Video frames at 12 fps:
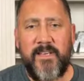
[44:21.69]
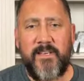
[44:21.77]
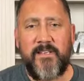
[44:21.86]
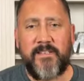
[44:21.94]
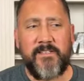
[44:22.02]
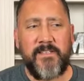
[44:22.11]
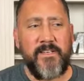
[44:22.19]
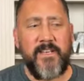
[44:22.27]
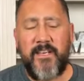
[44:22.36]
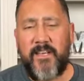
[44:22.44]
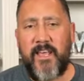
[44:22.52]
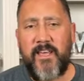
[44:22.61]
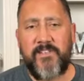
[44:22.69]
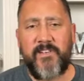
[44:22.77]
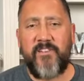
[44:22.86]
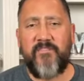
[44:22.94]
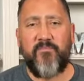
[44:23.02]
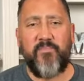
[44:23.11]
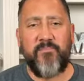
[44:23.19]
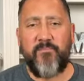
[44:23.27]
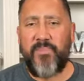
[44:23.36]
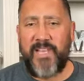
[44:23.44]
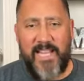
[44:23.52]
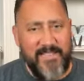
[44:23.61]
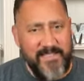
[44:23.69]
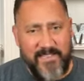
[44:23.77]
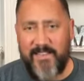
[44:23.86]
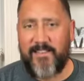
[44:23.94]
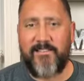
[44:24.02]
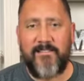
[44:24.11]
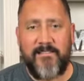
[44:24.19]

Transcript: is an indication of blessing.